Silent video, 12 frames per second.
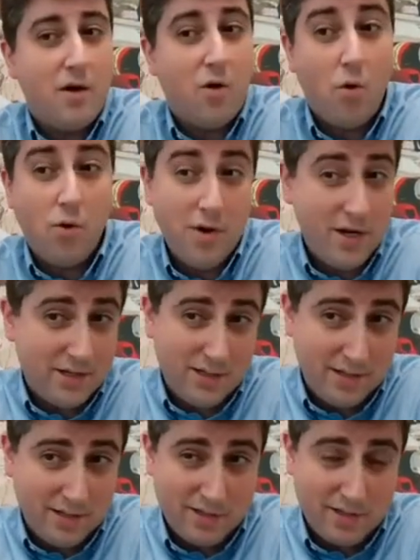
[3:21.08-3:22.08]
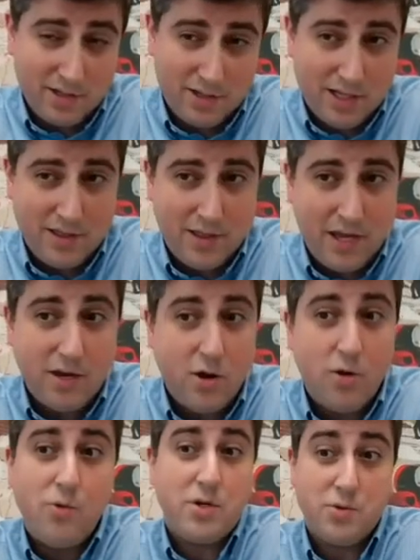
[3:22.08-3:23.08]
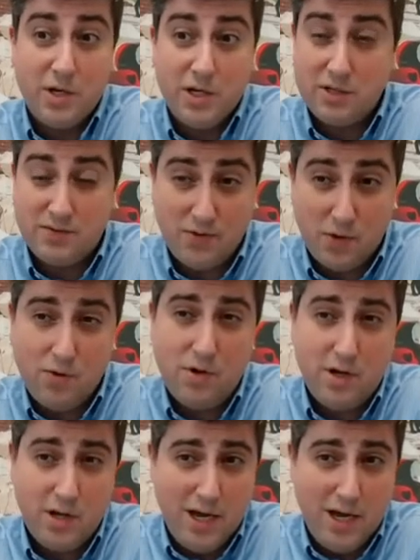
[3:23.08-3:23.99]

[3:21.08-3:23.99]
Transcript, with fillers: oriented such that they know which way is forward